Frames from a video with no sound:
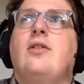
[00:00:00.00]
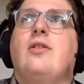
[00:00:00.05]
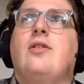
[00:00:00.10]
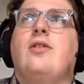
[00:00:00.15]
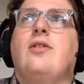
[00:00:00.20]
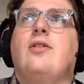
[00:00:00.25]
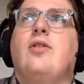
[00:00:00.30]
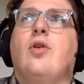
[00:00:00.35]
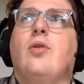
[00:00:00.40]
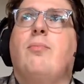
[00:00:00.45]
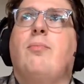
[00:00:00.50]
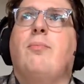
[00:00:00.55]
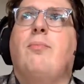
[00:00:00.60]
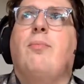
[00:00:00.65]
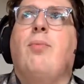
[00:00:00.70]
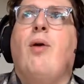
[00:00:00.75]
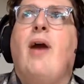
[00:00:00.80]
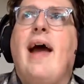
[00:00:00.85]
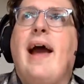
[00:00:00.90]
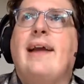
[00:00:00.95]
your
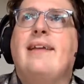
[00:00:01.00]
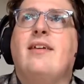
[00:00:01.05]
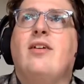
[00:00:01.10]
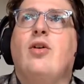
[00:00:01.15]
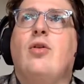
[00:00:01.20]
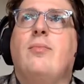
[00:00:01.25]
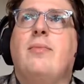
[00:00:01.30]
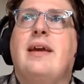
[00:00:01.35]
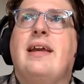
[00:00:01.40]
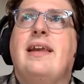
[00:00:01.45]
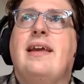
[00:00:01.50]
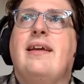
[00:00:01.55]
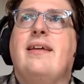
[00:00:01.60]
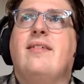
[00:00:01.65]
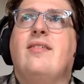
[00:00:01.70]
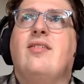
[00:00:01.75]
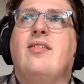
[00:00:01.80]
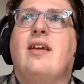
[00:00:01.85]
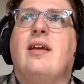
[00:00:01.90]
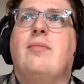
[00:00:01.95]
practical
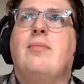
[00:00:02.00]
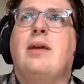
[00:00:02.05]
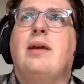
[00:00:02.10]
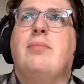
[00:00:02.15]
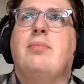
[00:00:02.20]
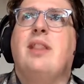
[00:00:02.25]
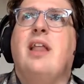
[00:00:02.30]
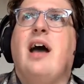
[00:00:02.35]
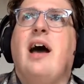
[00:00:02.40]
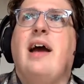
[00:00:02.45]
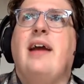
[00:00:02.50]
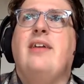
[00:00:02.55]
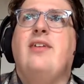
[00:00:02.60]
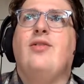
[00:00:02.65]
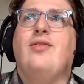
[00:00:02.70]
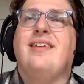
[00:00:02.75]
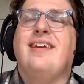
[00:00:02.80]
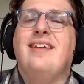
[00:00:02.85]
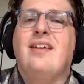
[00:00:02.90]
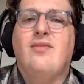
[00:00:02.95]
meanings can be applied
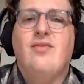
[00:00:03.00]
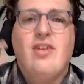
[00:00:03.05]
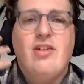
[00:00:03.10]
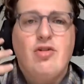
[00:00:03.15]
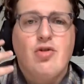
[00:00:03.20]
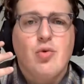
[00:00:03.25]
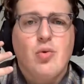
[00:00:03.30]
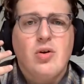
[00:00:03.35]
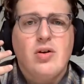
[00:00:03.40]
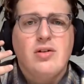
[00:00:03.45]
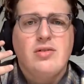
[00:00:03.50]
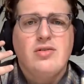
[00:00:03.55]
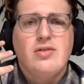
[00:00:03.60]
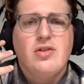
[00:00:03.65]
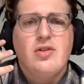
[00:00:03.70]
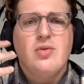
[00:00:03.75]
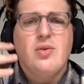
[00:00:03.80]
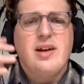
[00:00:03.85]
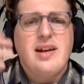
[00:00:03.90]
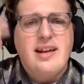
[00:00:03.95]
to the individual,
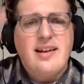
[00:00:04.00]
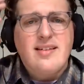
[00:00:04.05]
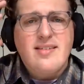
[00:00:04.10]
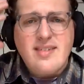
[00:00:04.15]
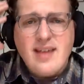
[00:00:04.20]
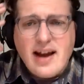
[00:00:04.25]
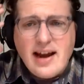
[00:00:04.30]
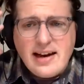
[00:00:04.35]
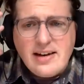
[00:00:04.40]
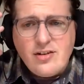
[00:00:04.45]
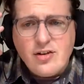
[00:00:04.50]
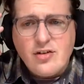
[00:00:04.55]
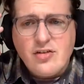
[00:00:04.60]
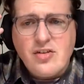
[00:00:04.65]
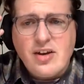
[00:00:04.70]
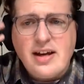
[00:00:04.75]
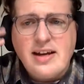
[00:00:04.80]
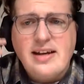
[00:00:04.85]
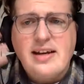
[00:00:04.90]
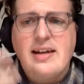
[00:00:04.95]
to inside your
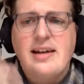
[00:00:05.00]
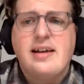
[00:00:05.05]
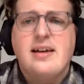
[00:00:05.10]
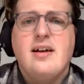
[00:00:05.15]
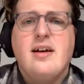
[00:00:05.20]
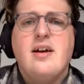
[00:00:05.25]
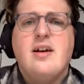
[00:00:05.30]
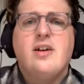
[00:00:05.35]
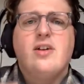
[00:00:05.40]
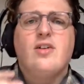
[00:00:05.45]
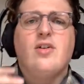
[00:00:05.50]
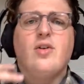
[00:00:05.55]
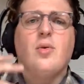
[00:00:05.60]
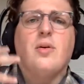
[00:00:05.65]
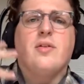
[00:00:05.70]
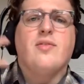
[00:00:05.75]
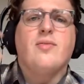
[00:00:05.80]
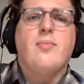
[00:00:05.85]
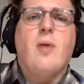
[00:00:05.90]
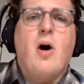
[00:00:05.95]
psyche,
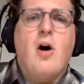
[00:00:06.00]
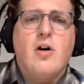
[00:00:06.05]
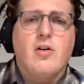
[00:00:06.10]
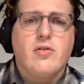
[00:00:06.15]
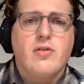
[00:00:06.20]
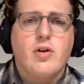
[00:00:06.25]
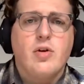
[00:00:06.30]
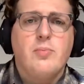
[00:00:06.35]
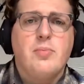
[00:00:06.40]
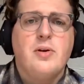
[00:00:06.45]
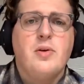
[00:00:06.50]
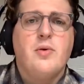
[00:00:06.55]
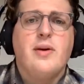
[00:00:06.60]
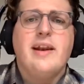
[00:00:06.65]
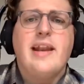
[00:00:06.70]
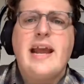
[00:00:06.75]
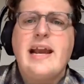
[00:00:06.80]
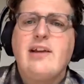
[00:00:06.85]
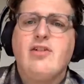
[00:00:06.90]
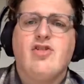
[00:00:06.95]
to a small group, to
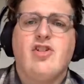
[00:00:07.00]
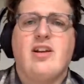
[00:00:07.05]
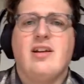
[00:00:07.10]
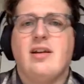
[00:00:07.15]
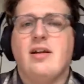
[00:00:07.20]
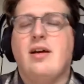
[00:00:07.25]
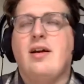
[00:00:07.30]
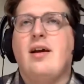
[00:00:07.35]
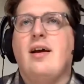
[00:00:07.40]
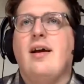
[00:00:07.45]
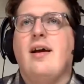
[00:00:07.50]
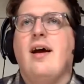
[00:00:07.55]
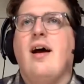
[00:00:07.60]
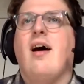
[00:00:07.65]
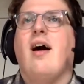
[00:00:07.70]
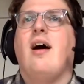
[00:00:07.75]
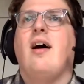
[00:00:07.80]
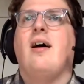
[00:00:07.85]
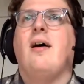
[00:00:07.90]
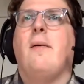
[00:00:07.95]
a nation.
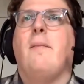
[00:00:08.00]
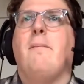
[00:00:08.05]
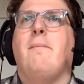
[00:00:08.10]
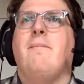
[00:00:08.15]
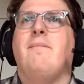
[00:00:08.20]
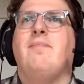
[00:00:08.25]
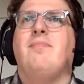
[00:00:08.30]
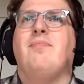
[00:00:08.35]
Um,